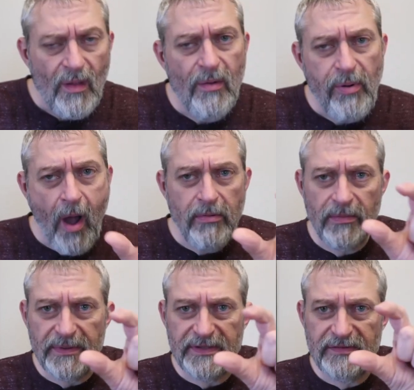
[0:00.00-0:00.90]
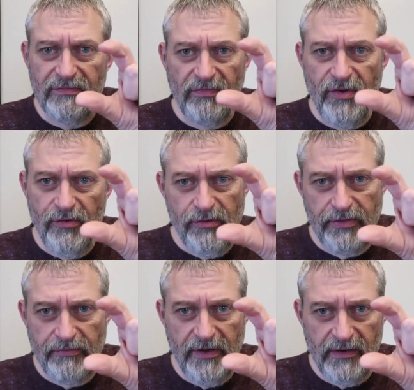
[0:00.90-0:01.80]
probably 2 or
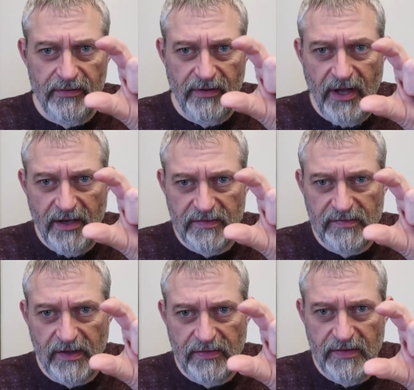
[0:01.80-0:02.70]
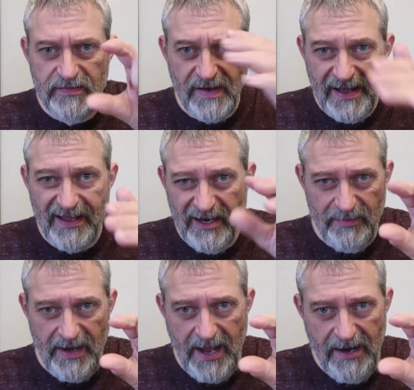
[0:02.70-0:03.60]
3 little hunks like this, and I cut them
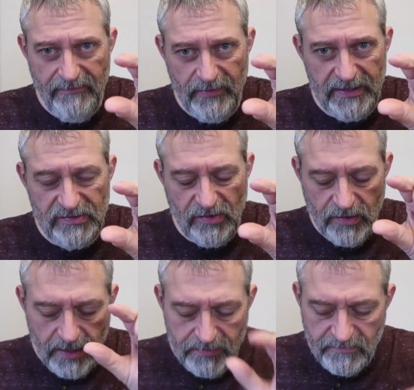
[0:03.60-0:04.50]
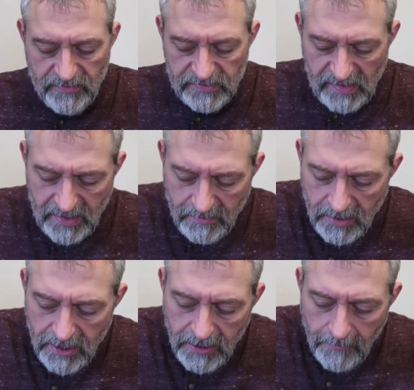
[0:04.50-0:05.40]
in half when I started up the first time.
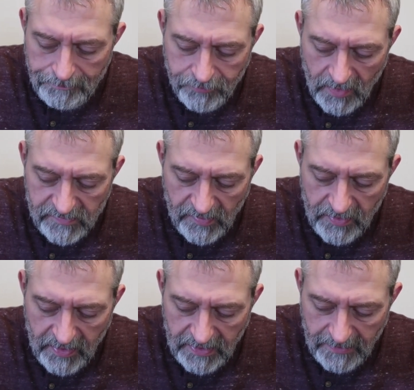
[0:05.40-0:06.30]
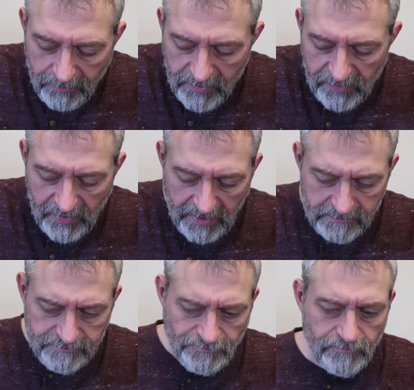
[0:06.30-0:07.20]
So you end up with like
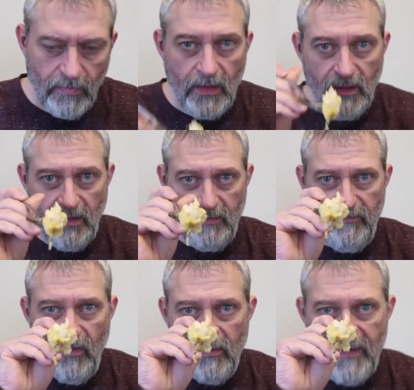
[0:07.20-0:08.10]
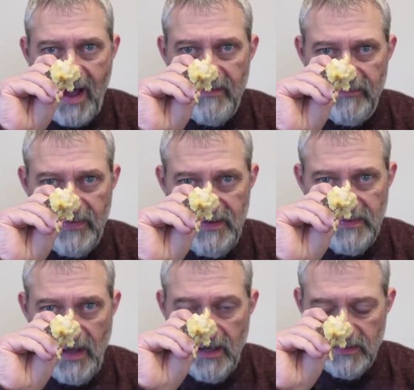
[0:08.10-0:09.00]
4 or 5 of these
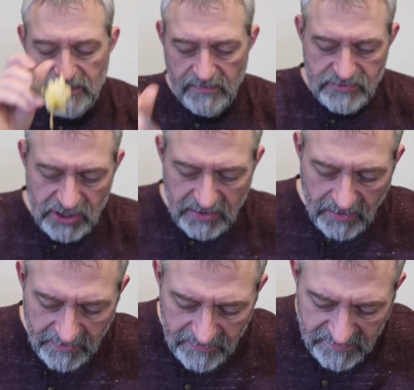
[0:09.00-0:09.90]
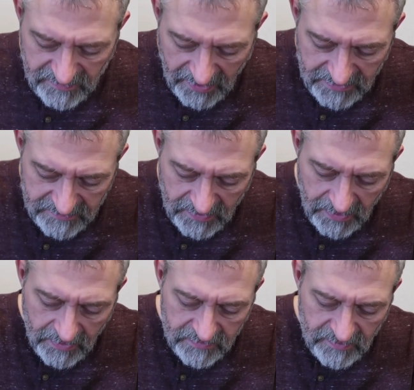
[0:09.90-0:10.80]
hunks of chicken like this size.
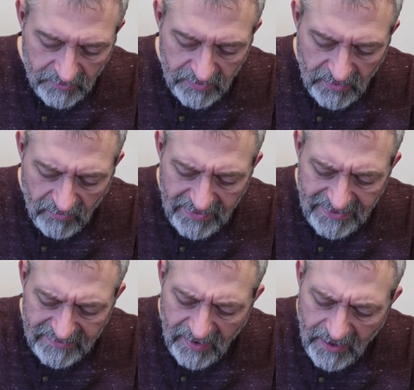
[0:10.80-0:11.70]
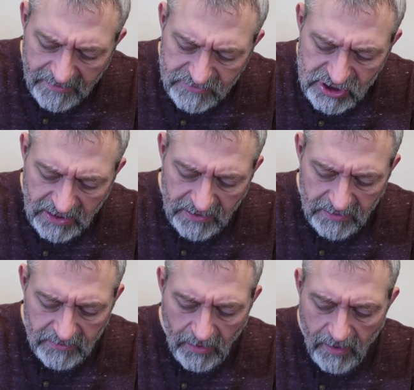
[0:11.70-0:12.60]
So you don't get a ton of chicken in
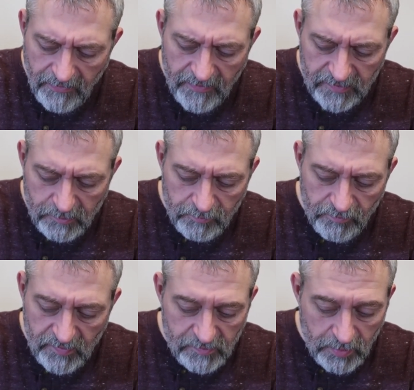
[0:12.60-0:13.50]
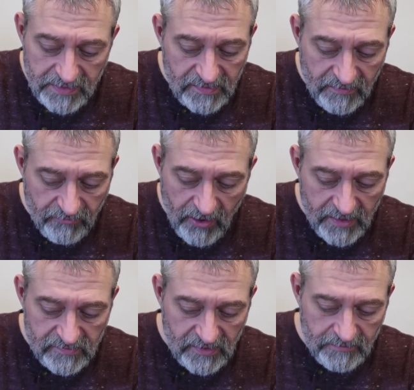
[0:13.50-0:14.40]
here, although there's plenty of
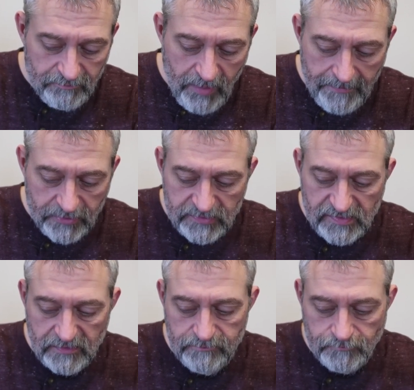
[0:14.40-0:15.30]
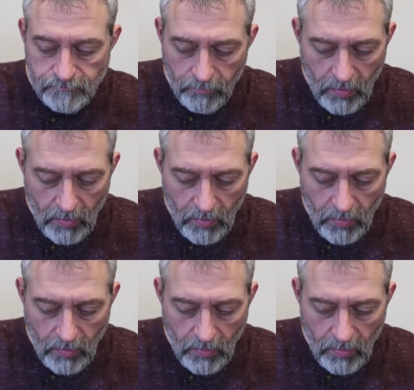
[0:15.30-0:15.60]
rice and peppers and